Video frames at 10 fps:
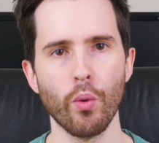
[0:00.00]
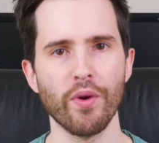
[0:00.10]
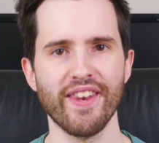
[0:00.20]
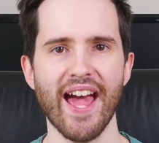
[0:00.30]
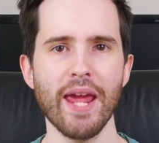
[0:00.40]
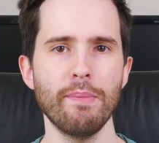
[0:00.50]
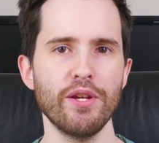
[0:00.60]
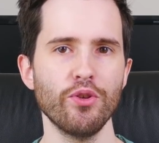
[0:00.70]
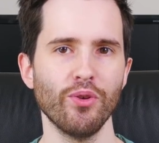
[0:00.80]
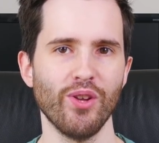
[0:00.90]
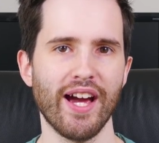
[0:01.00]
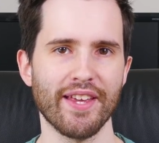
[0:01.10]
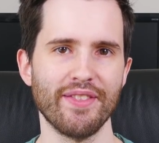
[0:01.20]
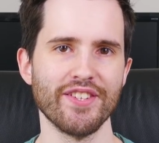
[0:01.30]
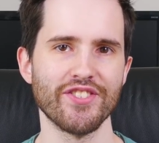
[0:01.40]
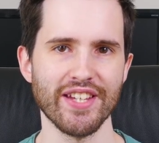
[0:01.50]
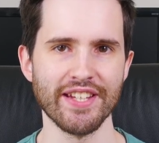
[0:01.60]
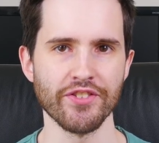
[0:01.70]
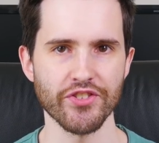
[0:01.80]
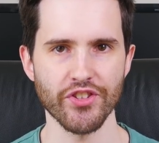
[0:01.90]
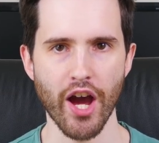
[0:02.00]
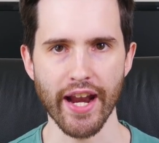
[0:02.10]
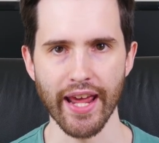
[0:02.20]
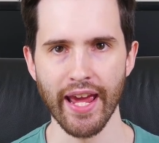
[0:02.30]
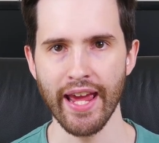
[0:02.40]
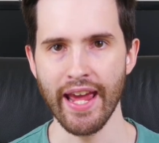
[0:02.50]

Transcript: with an APU like this inside.